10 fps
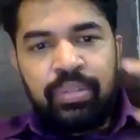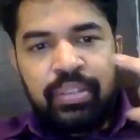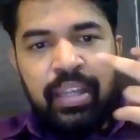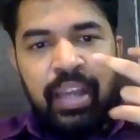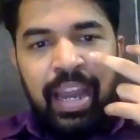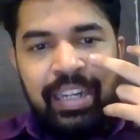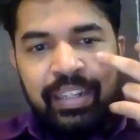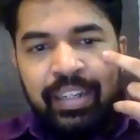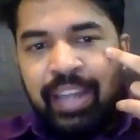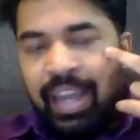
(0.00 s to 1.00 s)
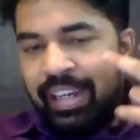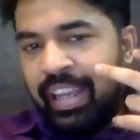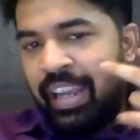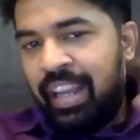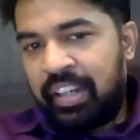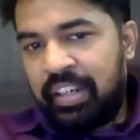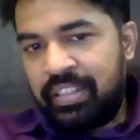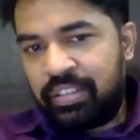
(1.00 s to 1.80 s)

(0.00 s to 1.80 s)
you say I treat acne and acne